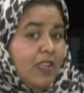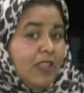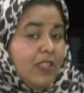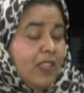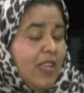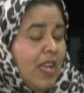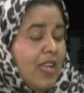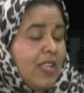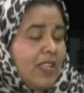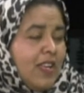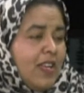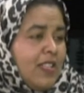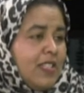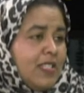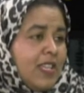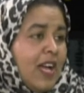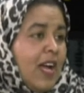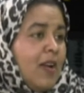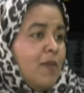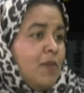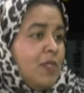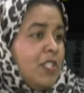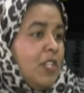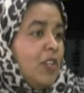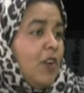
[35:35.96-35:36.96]
at
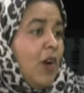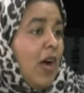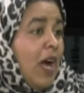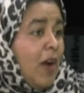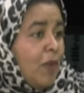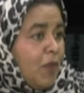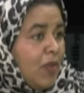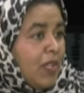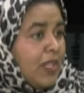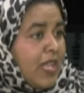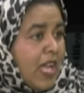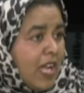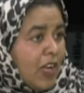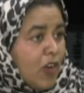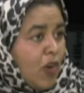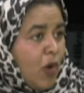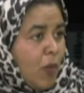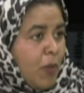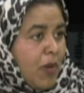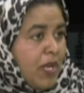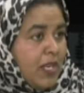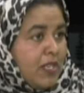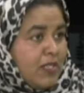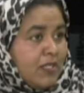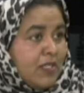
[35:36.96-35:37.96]
times, you know, I will get
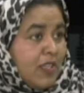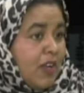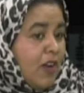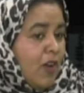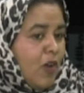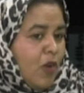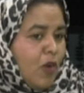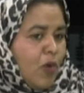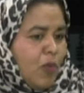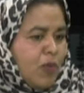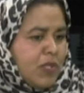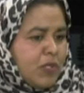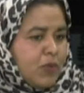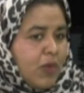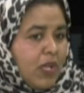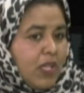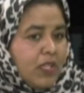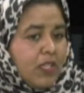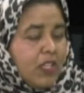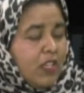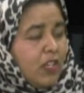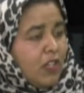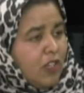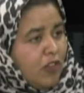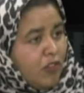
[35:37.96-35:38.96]
comments at home as well.
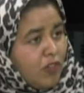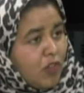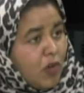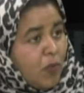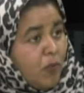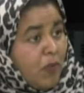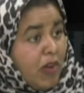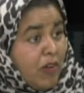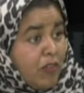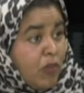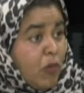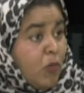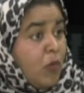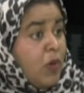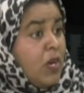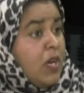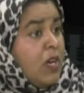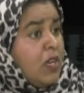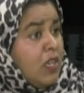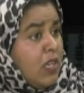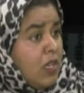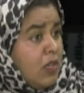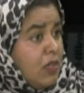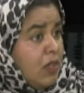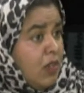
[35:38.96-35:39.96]
You know, you've come back from
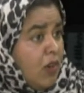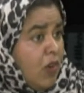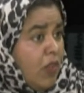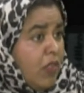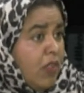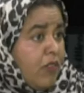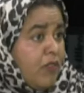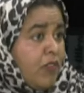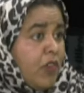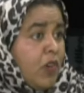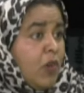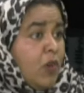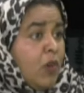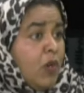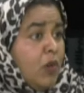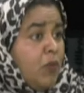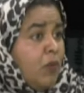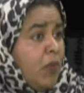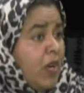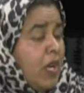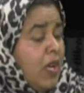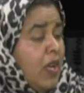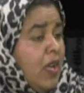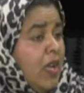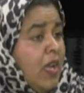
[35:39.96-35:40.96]
work, you're on the phone,
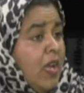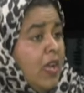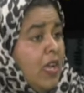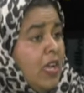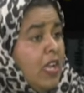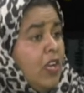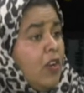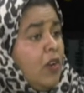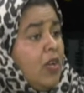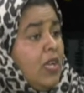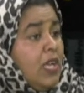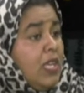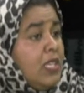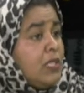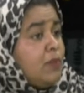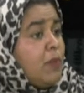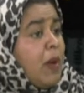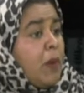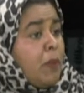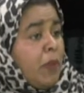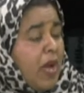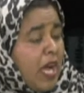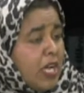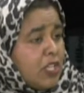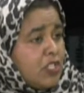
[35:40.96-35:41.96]
but, you know, it's
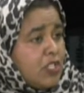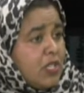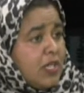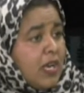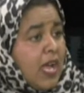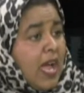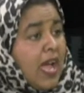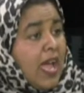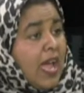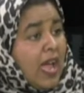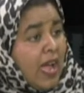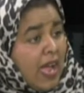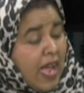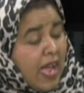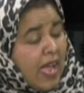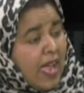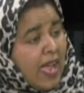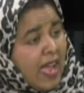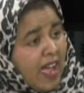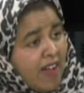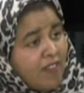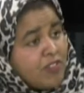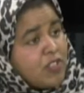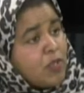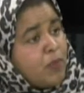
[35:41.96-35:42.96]
my passion. I
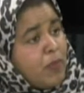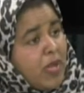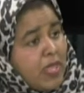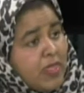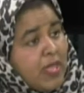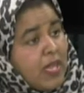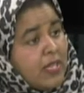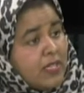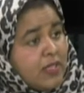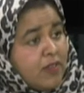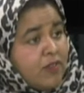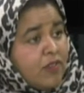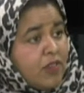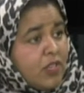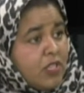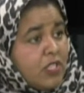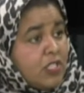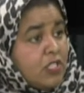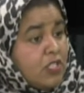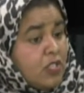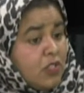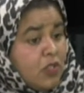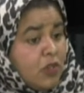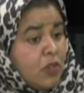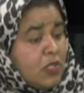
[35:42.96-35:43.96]
have to make that
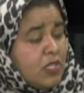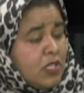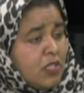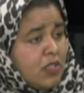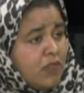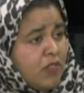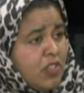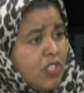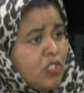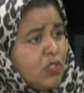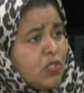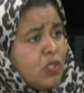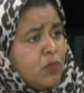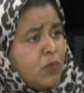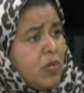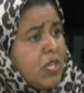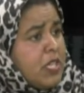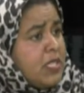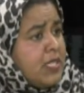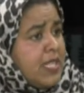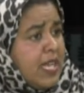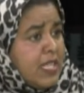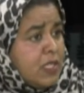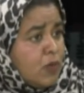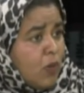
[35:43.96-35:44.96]
difference to those individuals,
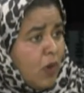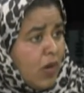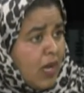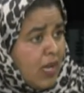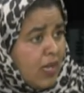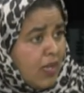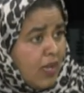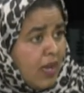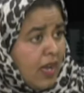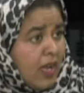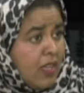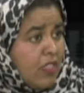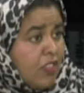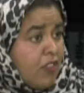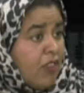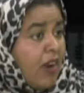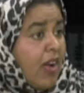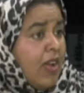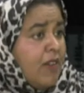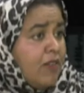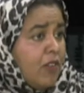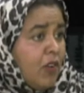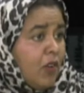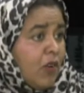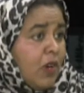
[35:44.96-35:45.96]
because that's what I
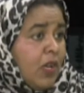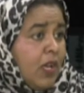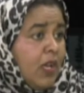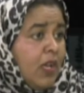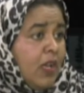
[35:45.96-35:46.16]
thrive on.